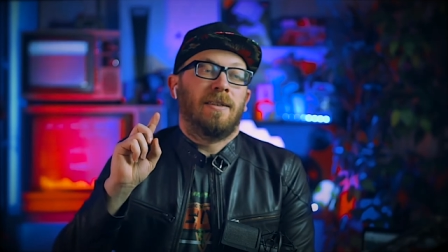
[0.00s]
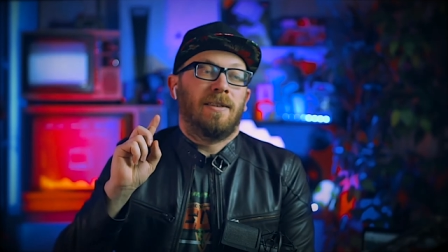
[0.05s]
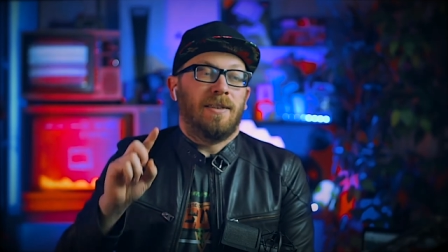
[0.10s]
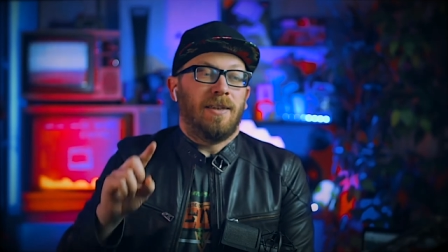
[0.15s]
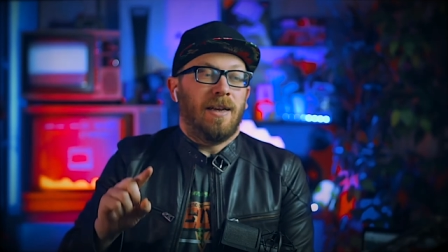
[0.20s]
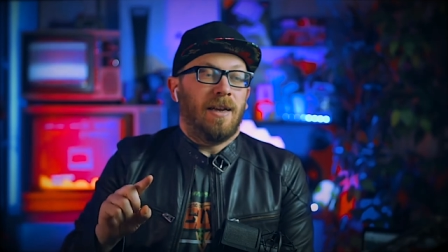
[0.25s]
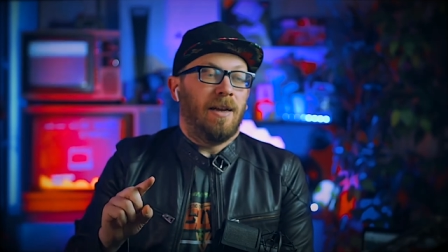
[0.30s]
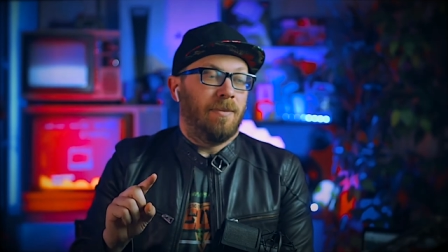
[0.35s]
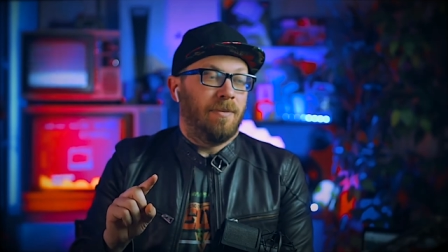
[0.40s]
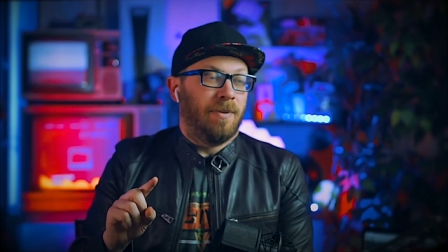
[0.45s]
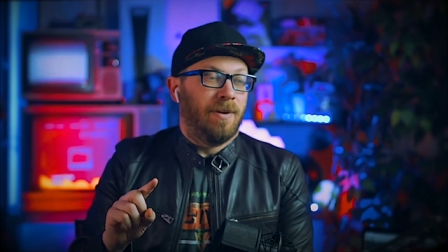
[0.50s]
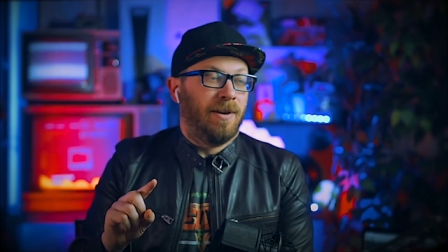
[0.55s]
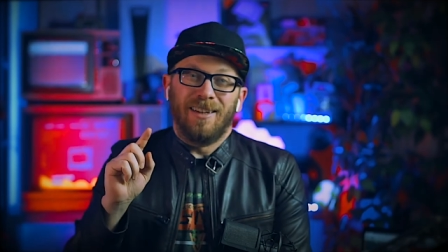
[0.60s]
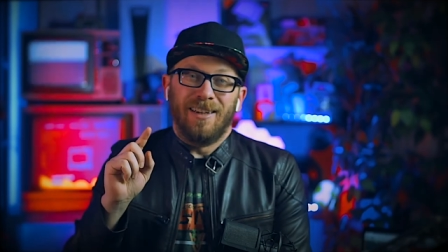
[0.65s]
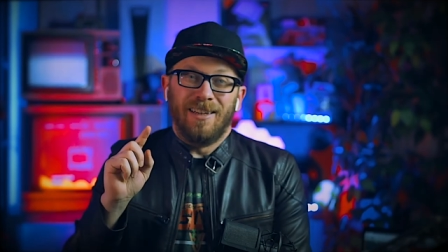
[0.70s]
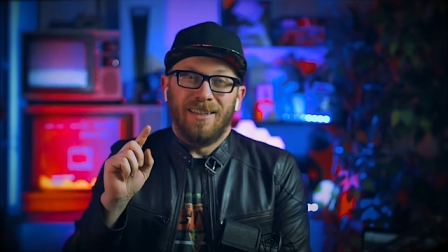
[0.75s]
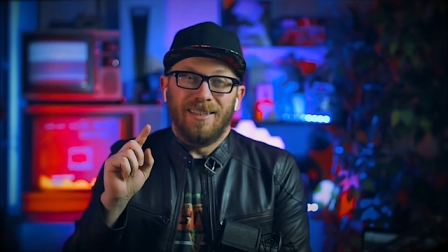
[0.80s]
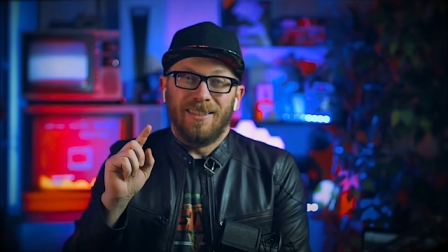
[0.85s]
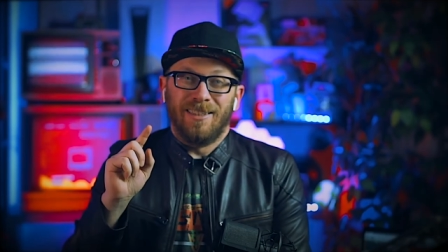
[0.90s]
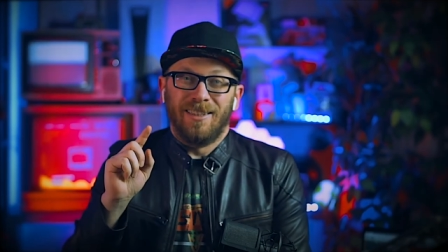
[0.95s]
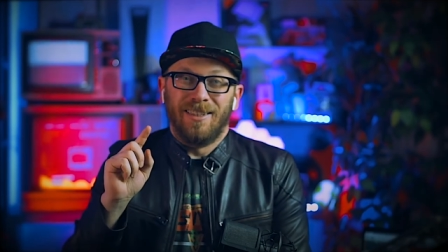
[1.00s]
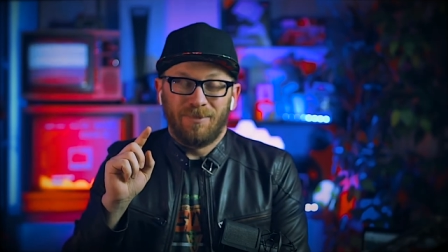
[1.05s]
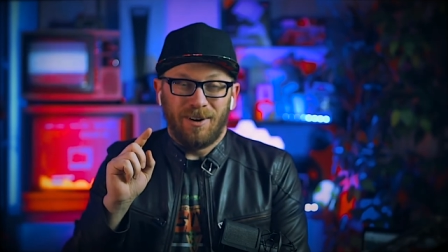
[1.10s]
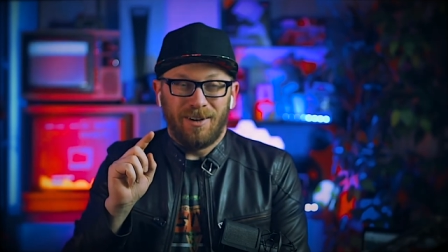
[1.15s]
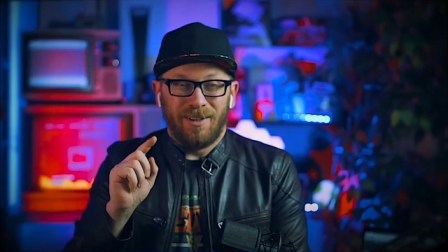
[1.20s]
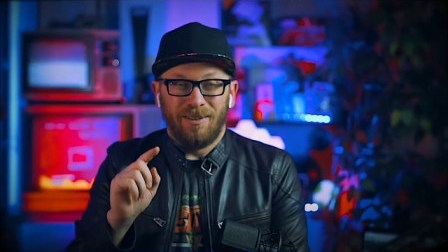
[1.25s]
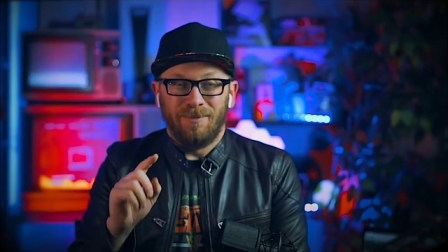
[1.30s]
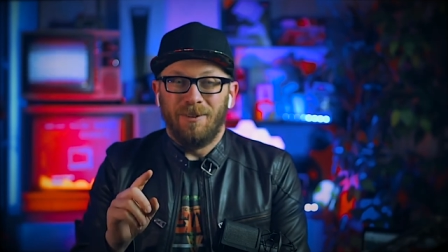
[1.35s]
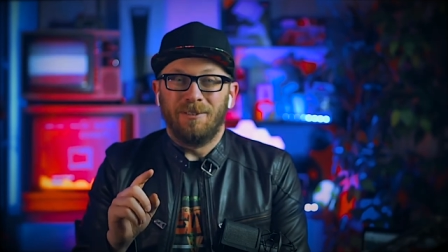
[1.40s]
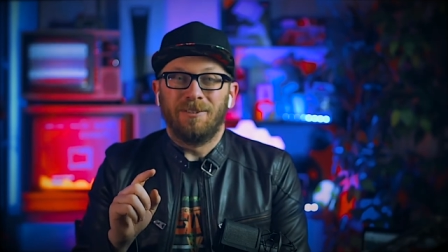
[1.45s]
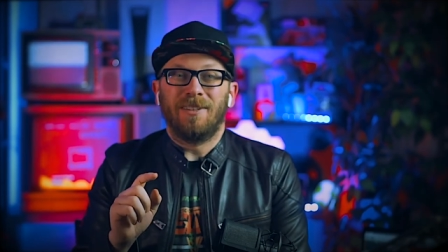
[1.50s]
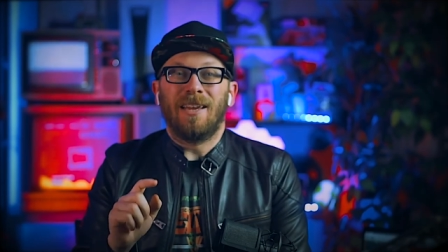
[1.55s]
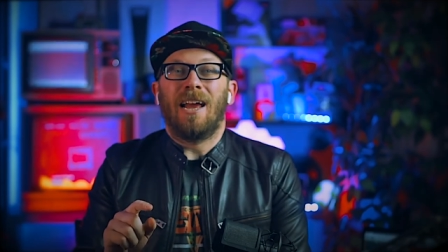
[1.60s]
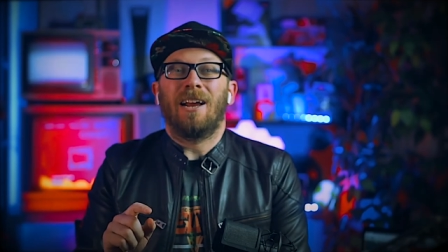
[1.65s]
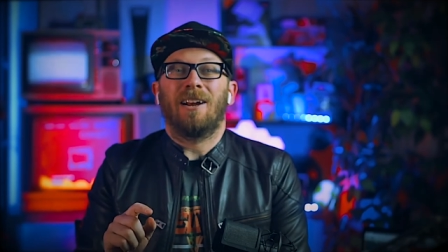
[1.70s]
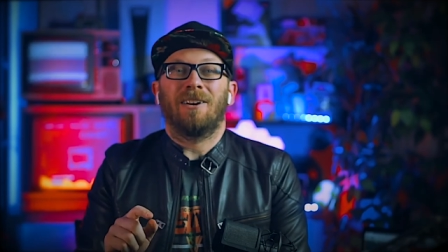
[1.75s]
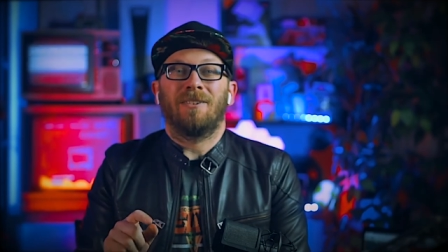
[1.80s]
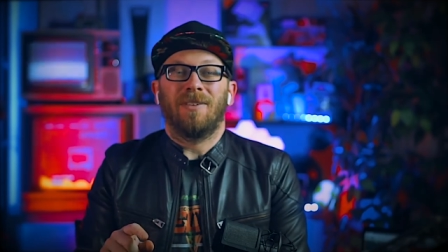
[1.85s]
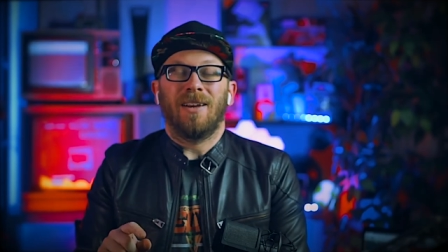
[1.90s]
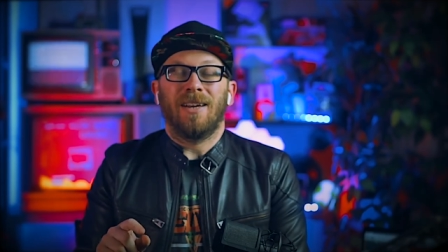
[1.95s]
step is probably the most
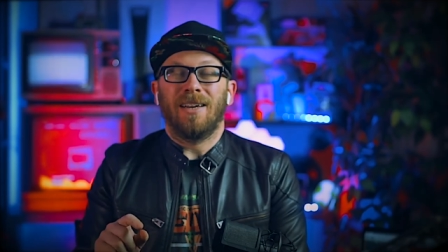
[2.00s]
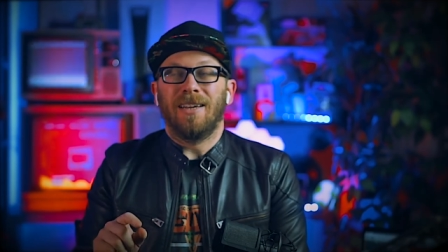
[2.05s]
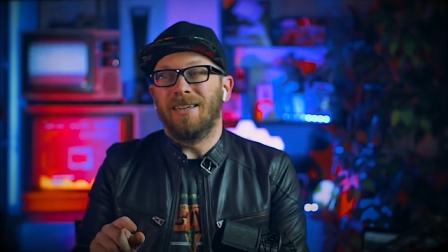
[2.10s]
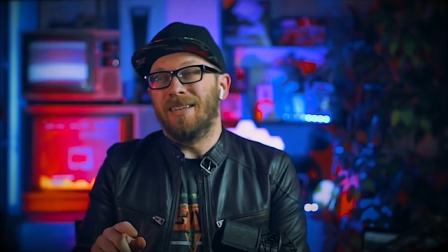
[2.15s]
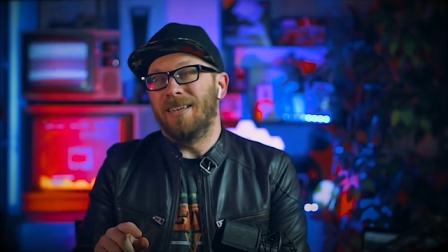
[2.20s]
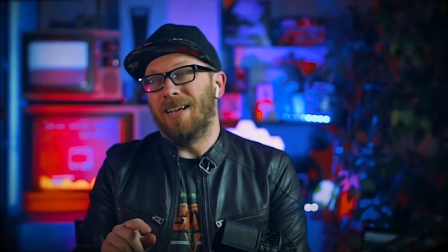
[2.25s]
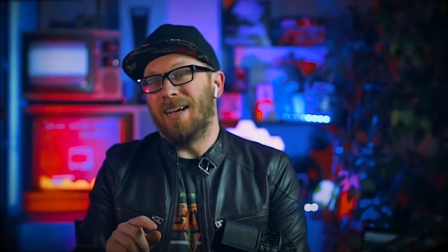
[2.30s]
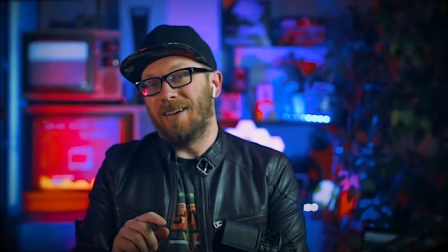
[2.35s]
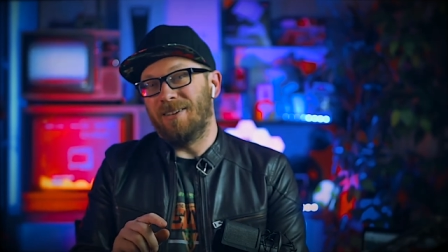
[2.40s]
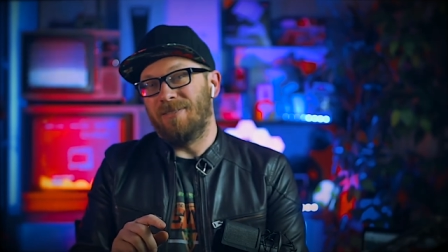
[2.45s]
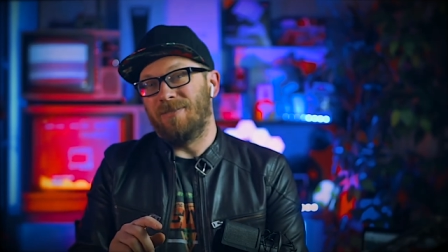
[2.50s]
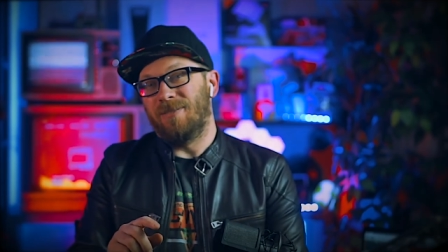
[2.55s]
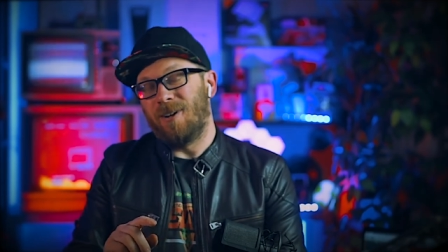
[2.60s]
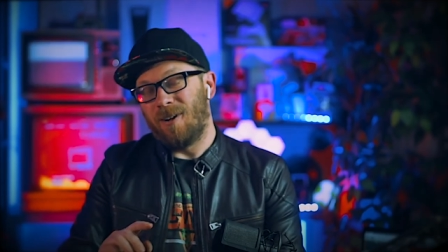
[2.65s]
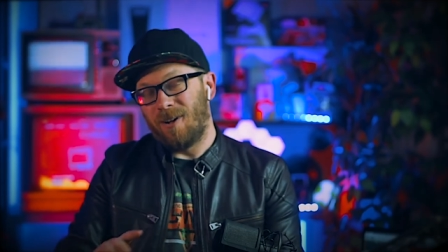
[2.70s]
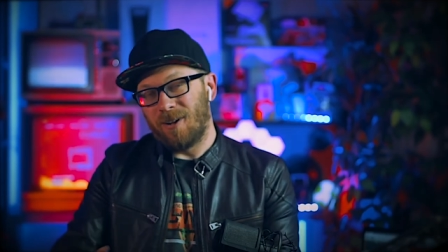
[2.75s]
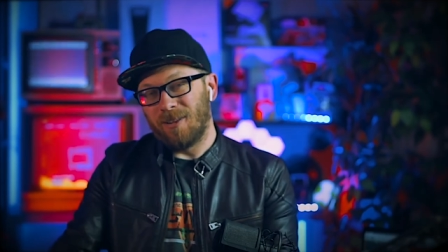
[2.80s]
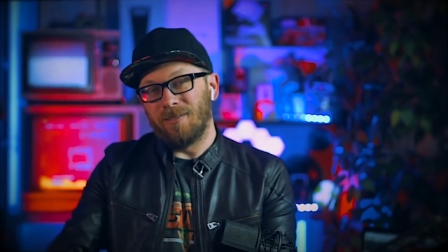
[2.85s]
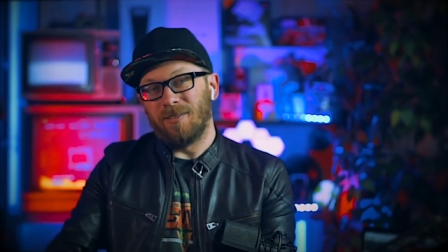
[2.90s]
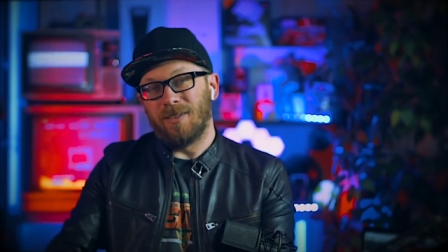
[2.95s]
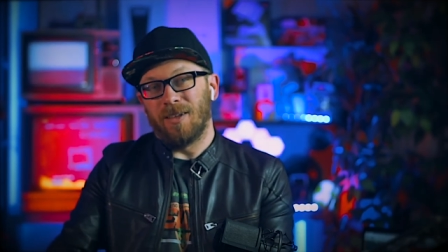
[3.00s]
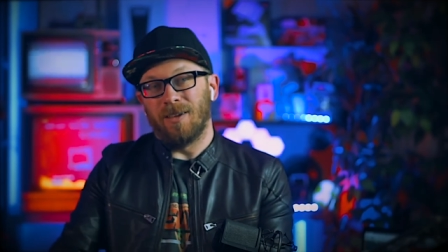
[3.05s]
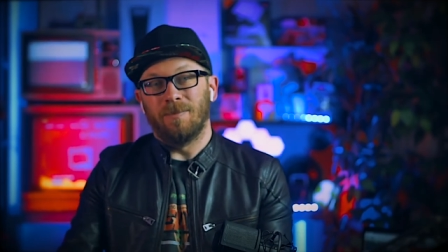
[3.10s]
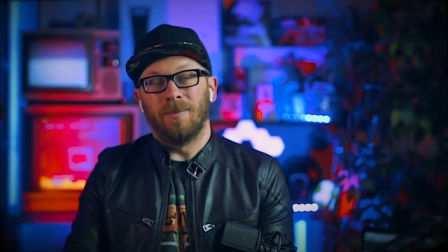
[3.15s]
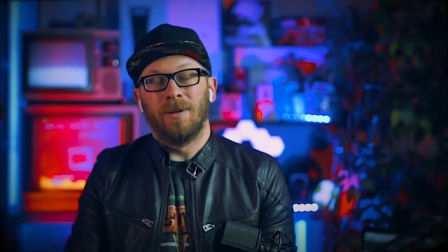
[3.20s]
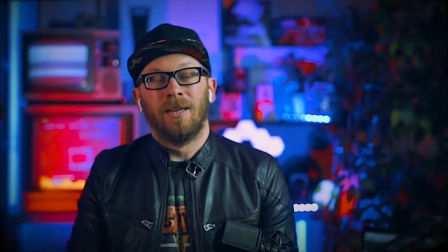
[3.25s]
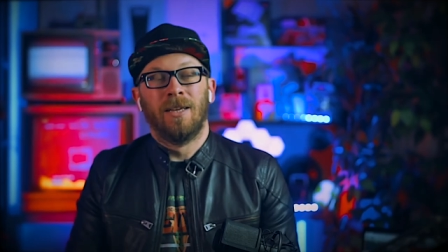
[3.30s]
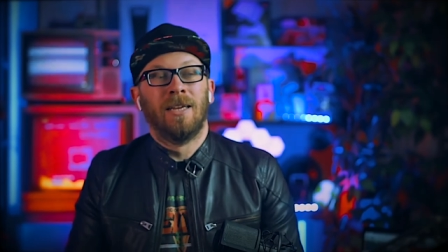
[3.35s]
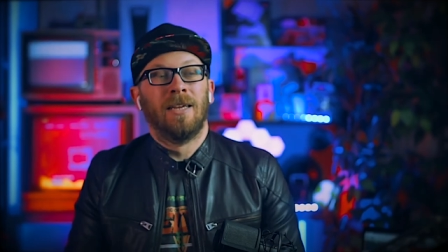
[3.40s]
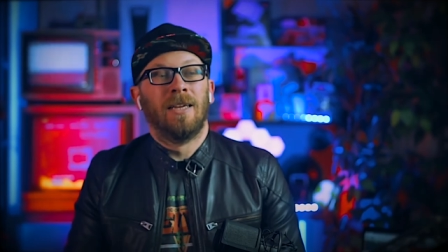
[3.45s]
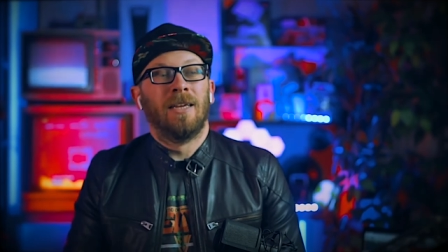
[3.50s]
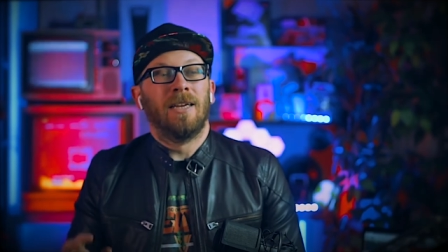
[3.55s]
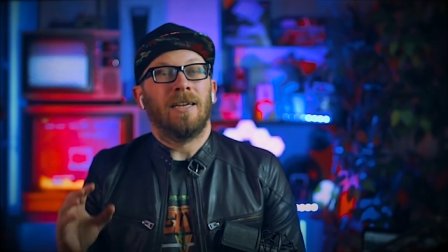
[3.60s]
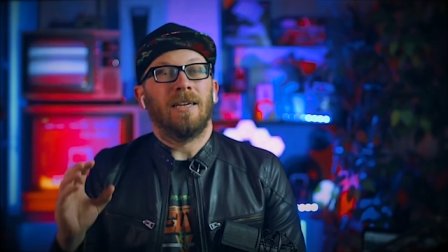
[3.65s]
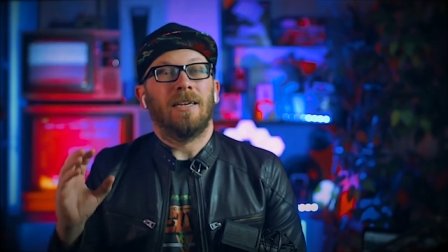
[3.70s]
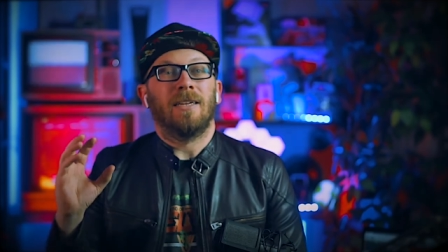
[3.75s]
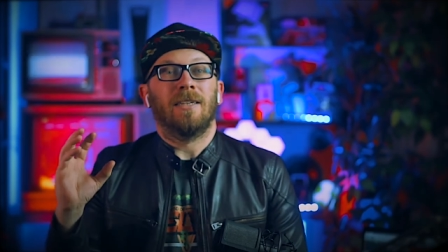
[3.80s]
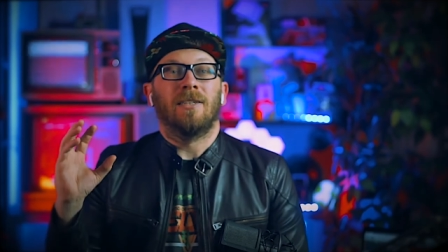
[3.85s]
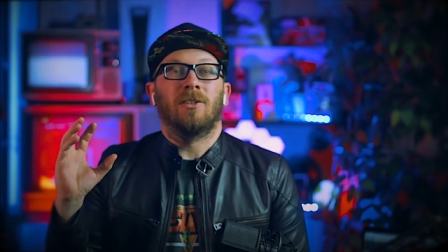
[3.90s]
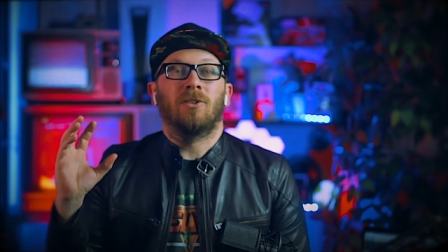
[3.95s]
aggravating out of all of them is